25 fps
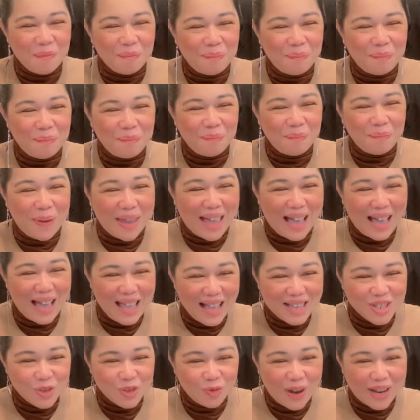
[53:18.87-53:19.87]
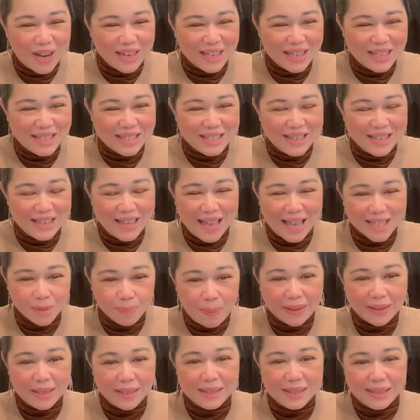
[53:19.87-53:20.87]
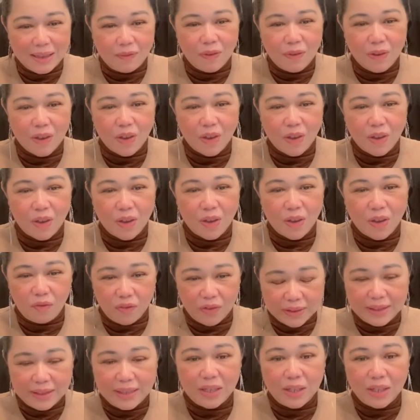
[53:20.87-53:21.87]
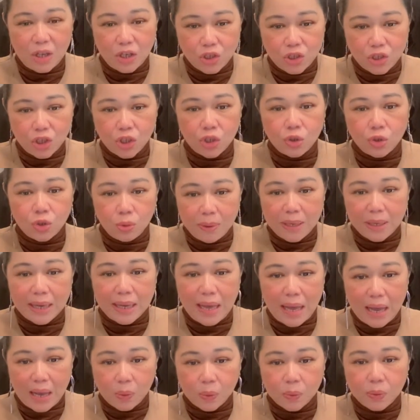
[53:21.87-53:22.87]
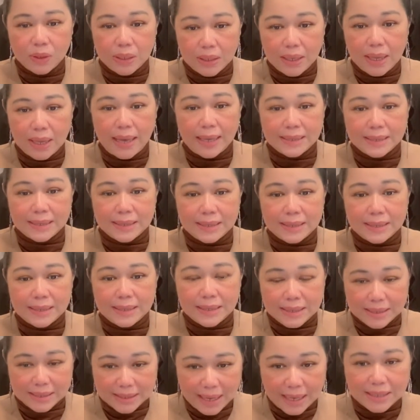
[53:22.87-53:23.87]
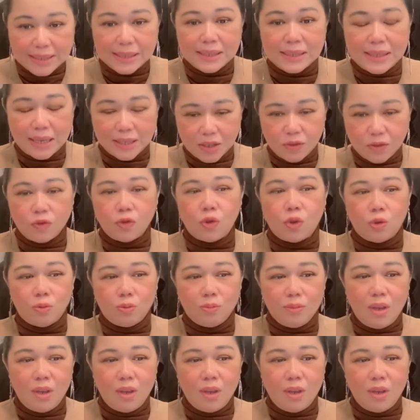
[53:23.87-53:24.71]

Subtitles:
May I ask what is the expected saving of a teenager to be counted as successful?